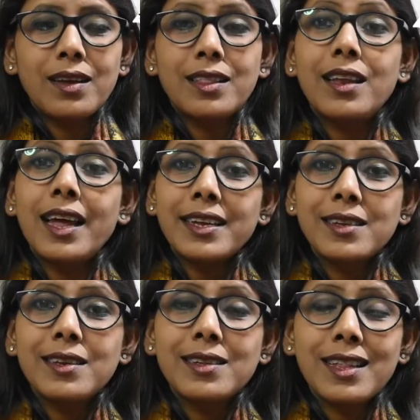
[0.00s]
The likes
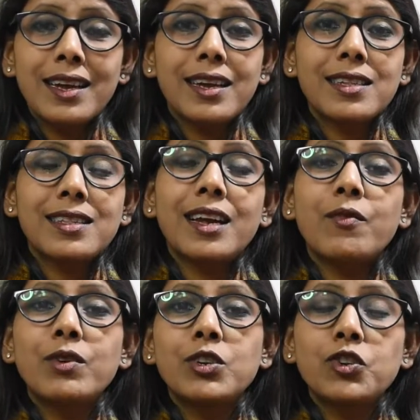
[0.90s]
and dislikes, that
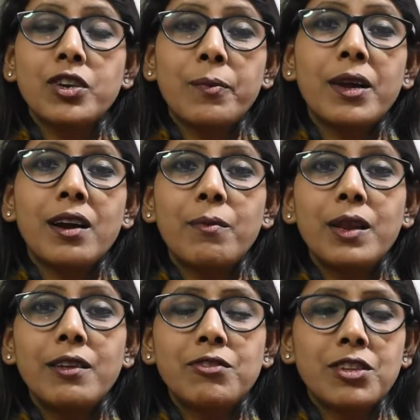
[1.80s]
which is shaping our
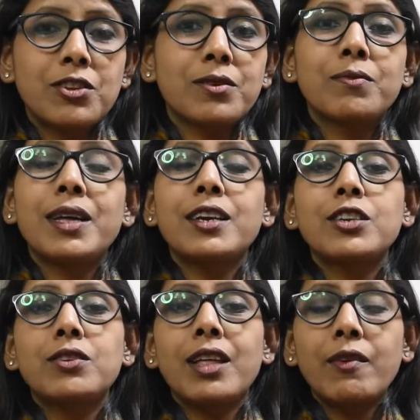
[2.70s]
belief system,
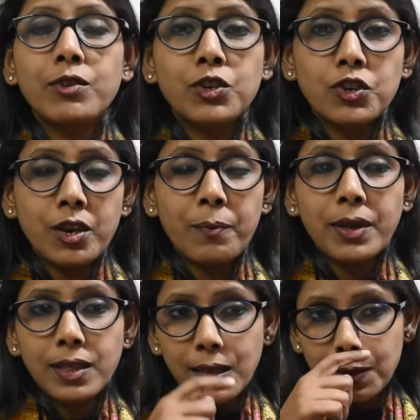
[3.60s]
that which is
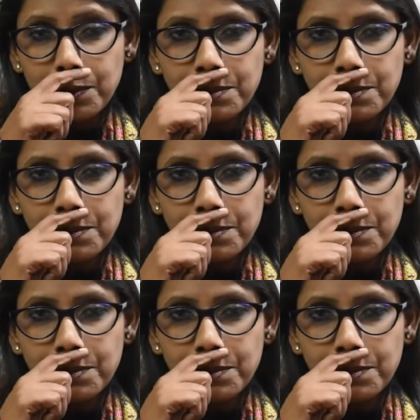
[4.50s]
shaping the